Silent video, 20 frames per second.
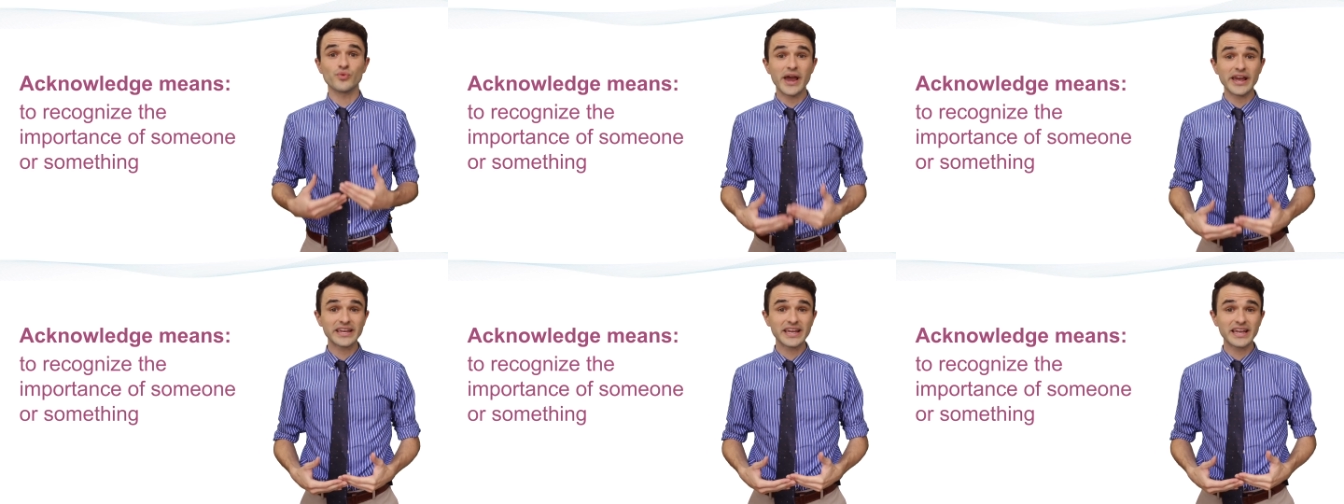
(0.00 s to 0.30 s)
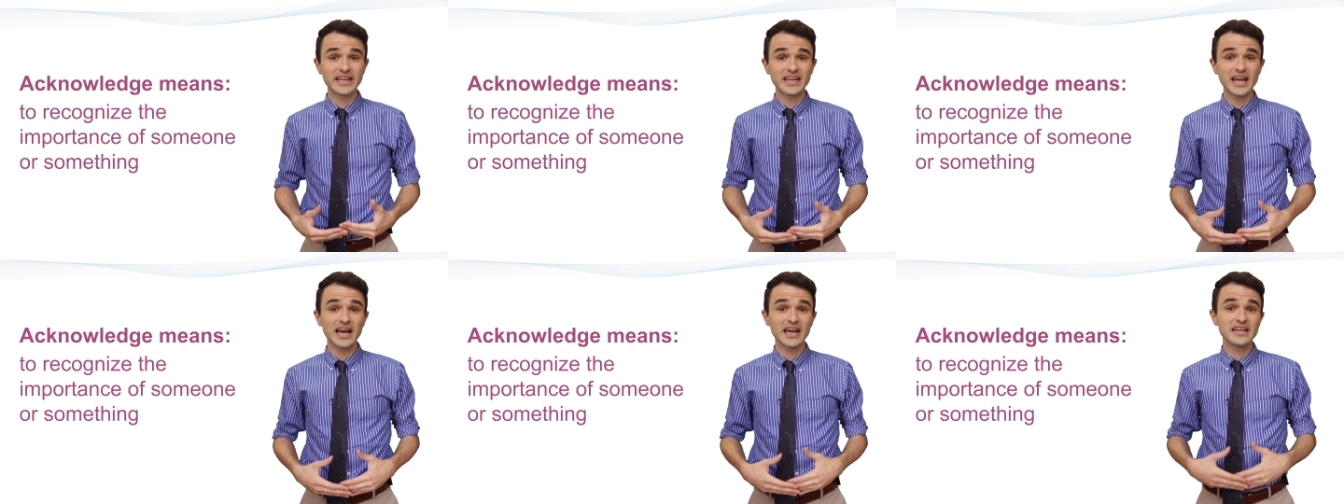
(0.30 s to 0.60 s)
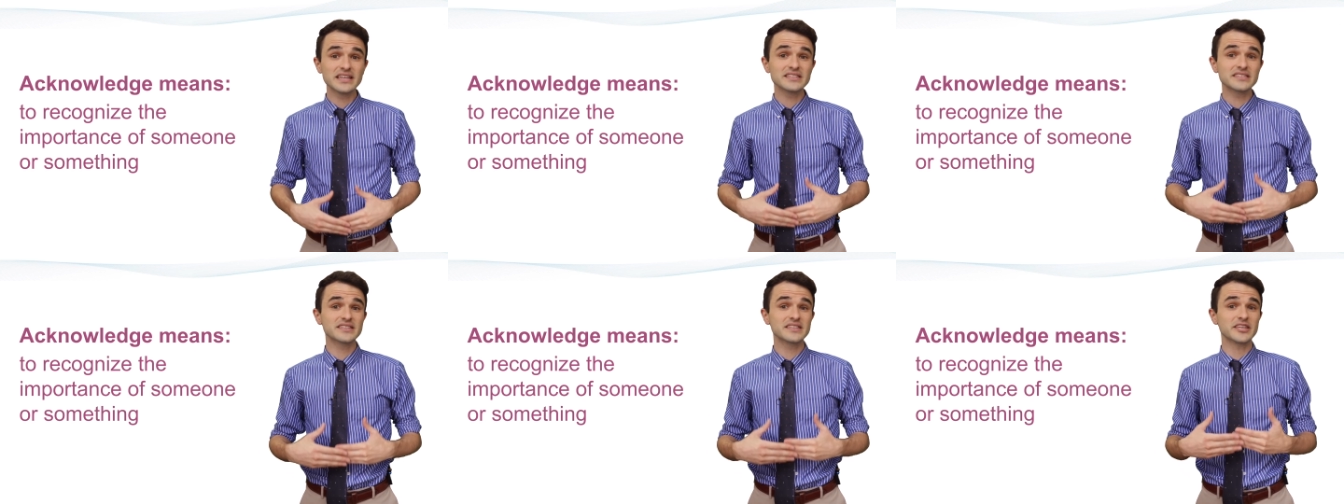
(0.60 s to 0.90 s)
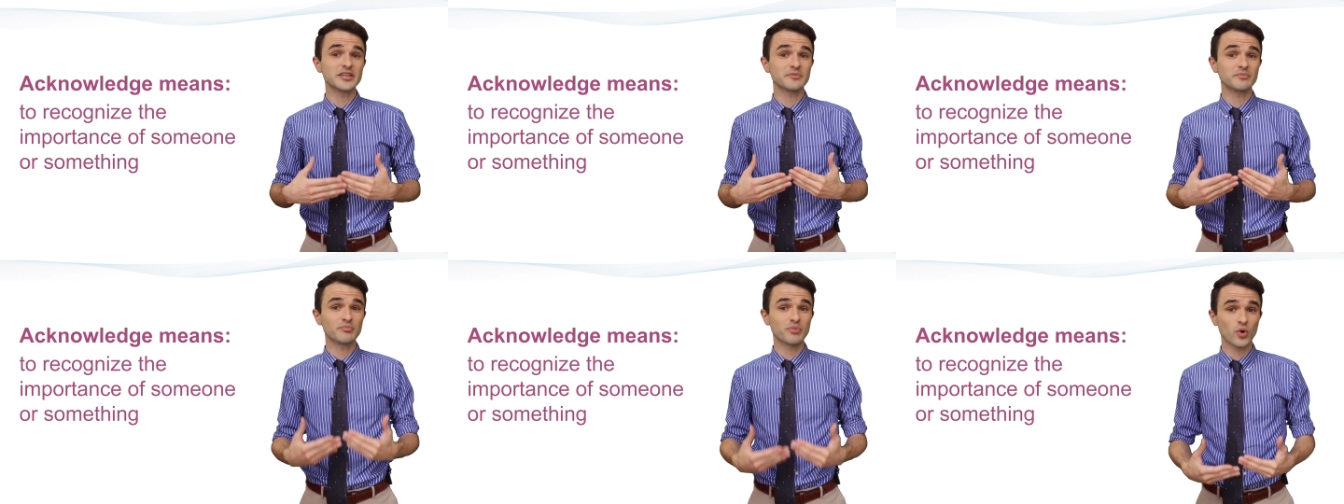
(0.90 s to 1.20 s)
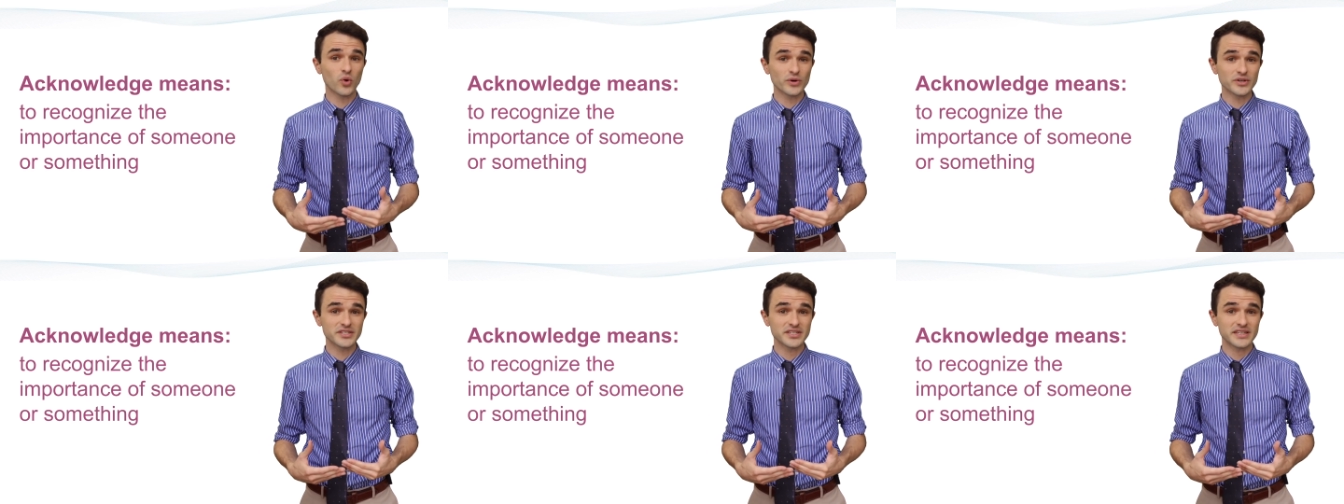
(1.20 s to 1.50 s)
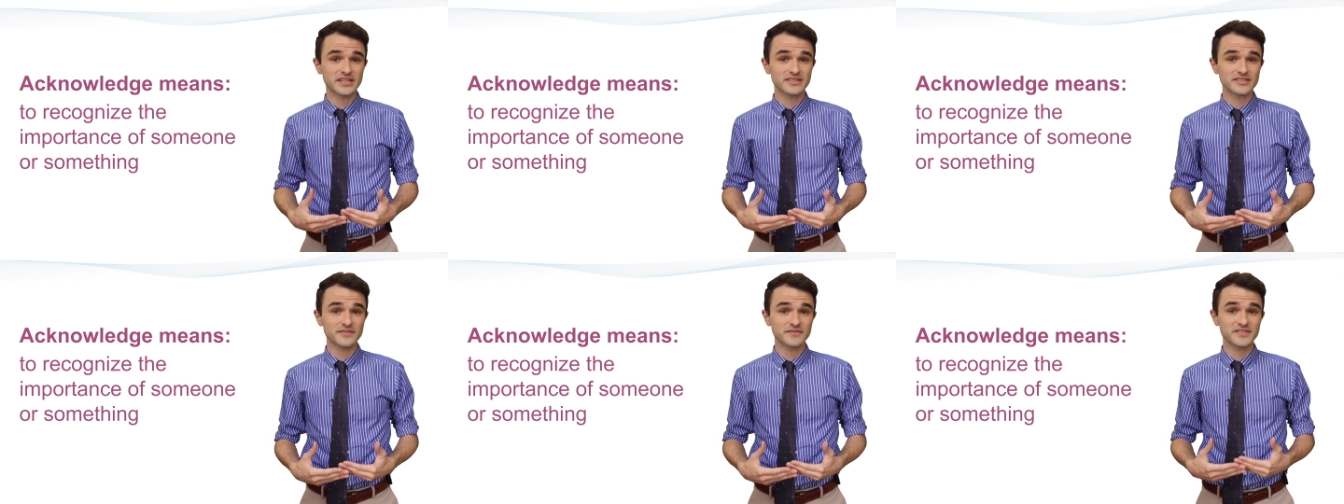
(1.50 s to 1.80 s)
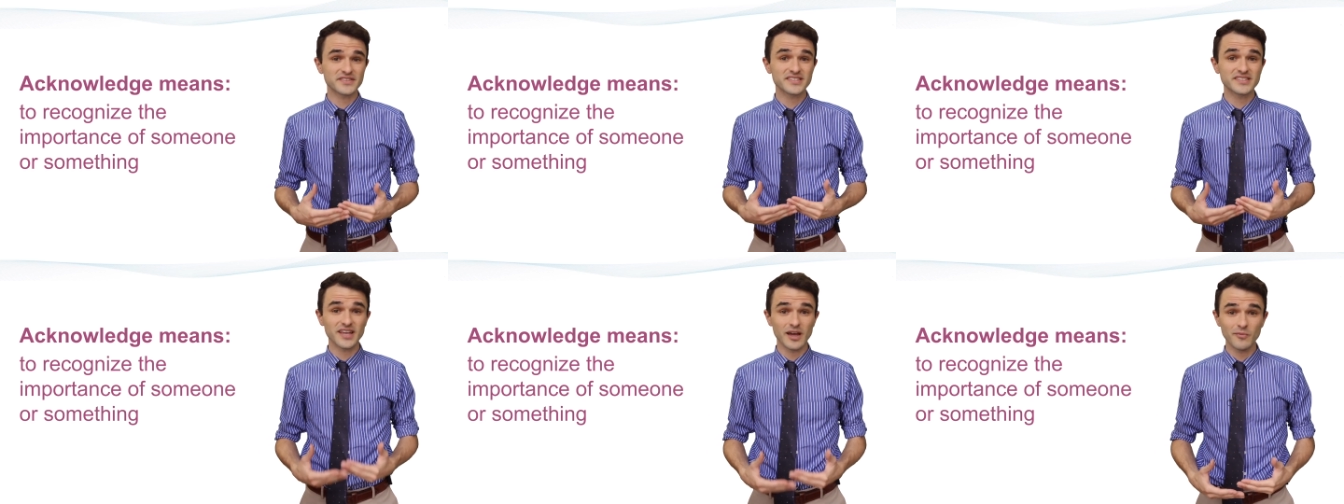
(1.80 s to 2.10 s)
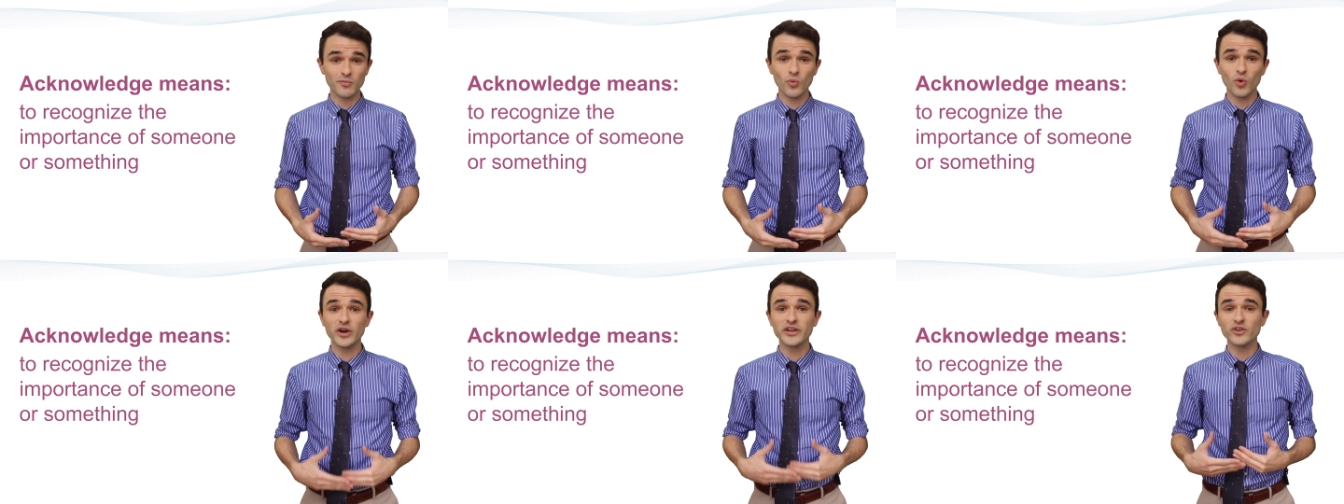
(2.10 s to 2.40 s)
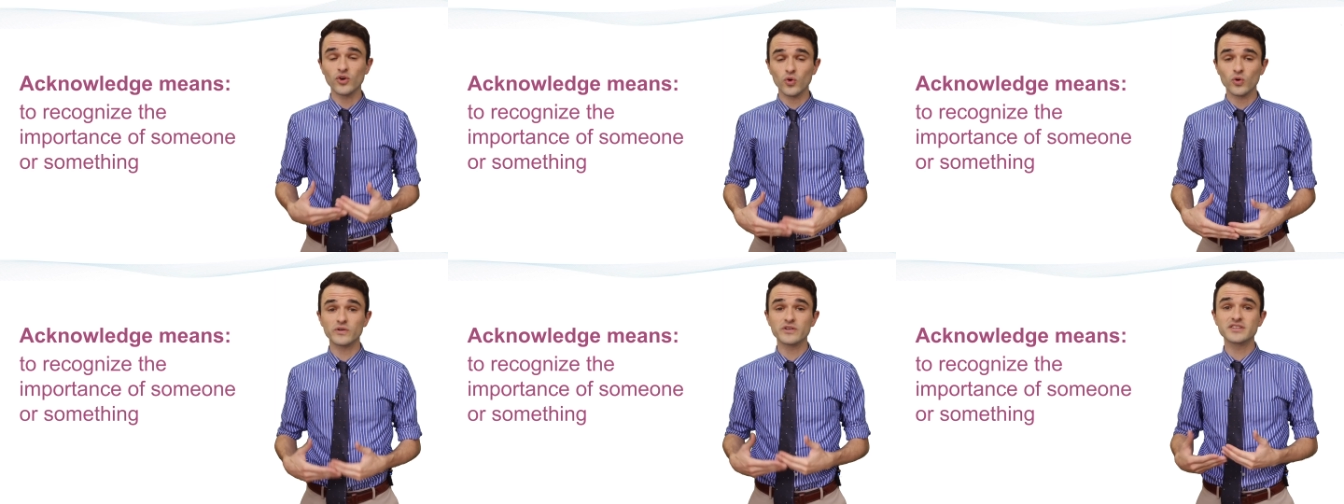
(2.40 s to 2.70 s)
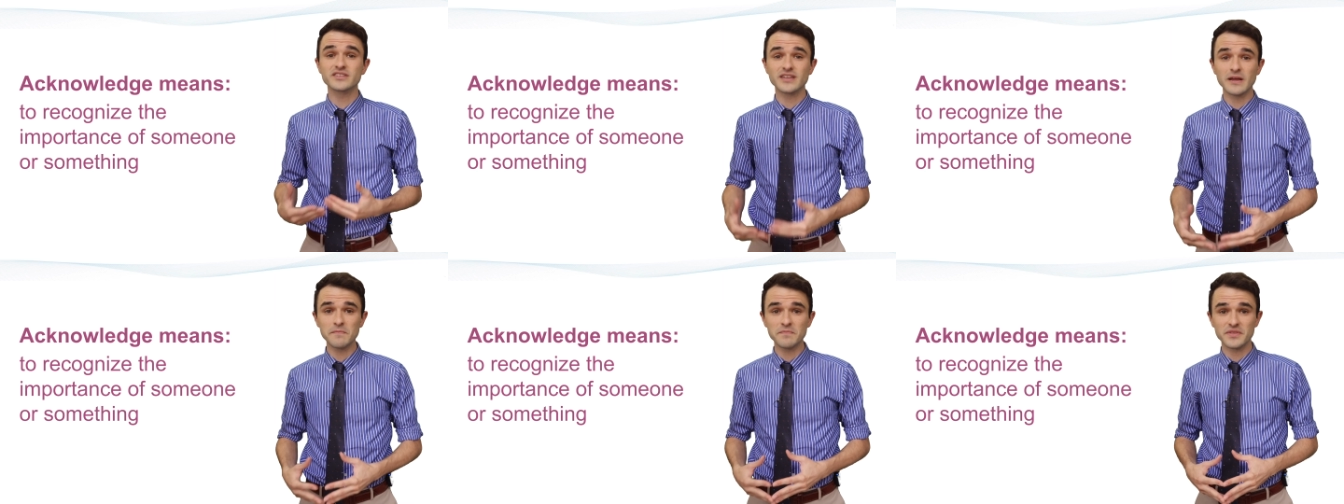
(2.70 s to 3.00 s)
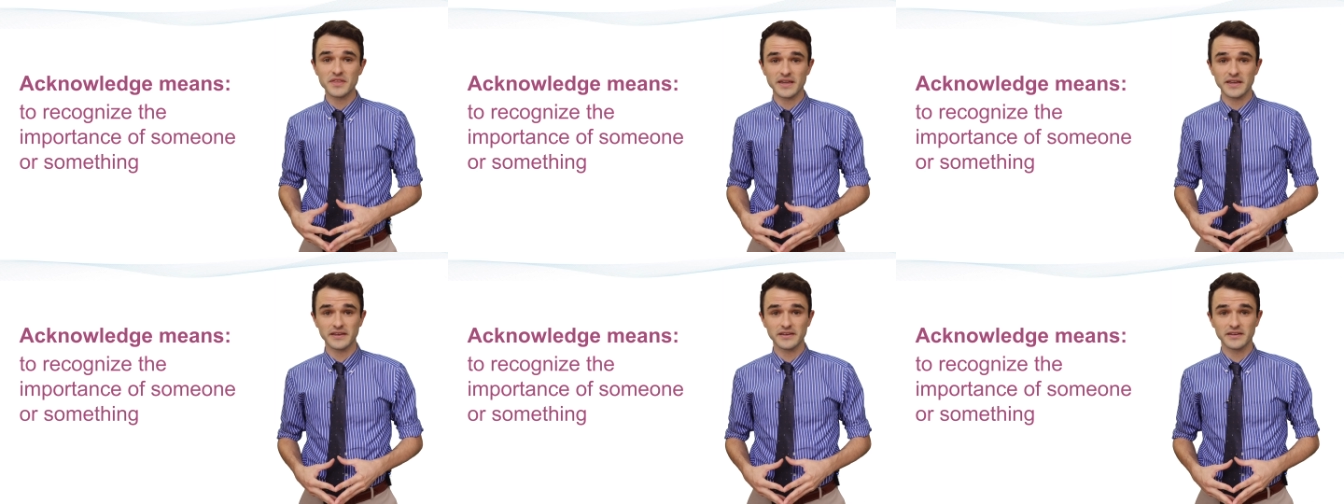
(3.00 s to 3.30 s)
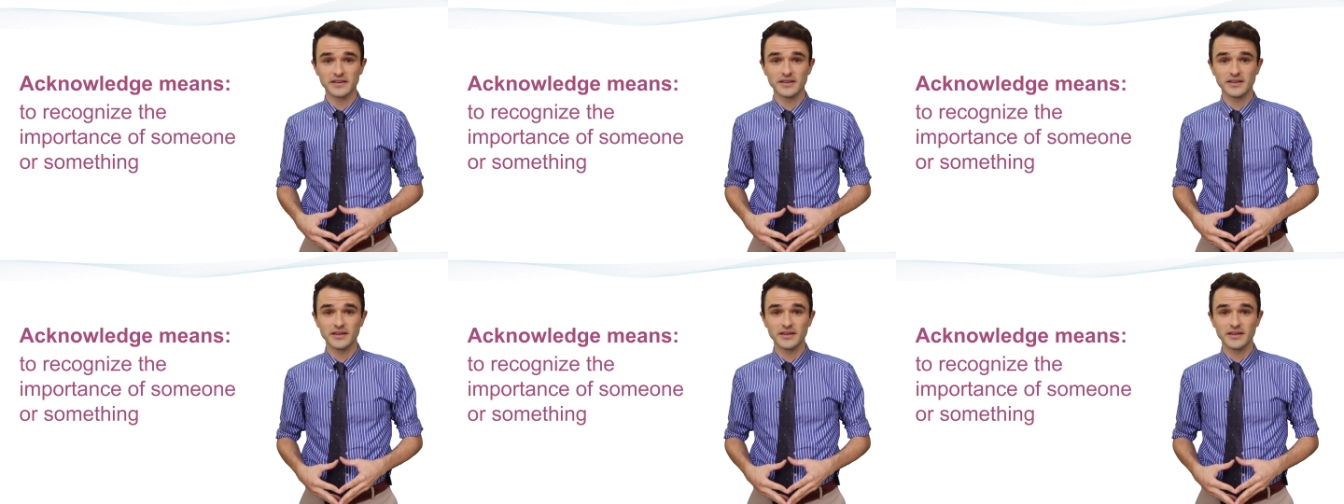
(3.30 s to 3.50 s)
recognize the importance of someone or something.